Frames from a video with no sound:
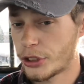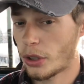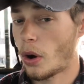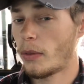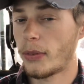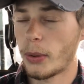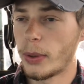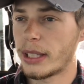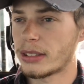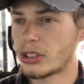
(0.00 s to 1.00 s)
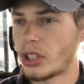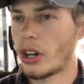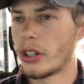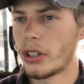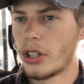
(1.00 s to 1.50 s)
So hopefully we can
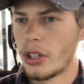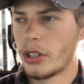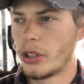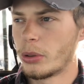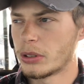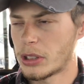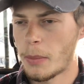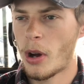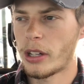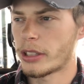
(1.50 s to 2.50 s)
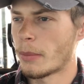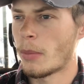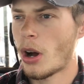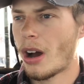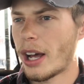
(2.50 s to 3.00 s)
start doing some awesome
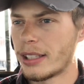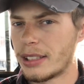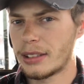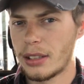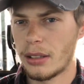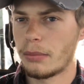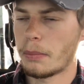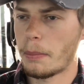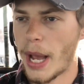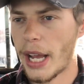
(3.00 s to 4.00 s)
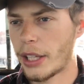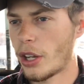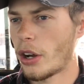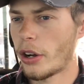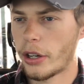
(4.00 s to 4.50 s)
mods,
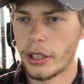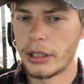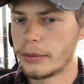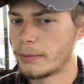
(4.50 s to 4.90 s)
backyard,